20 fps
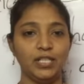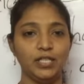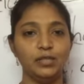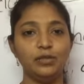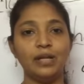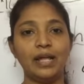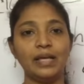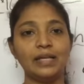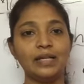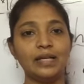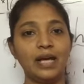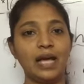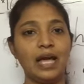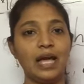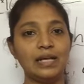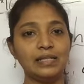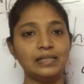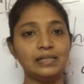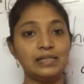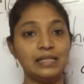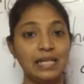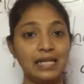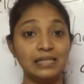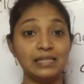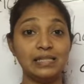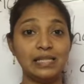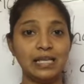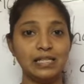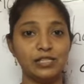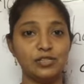You like as
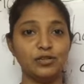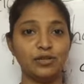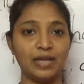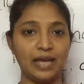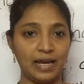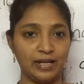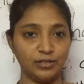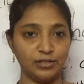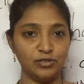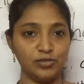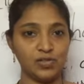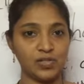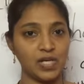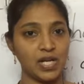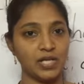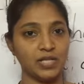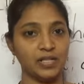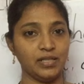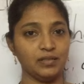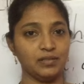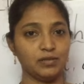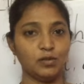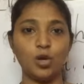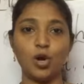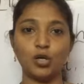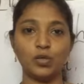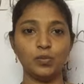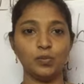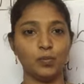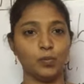less as you can to study,
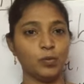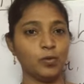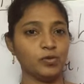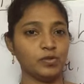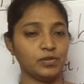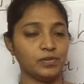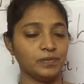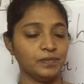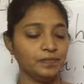not more.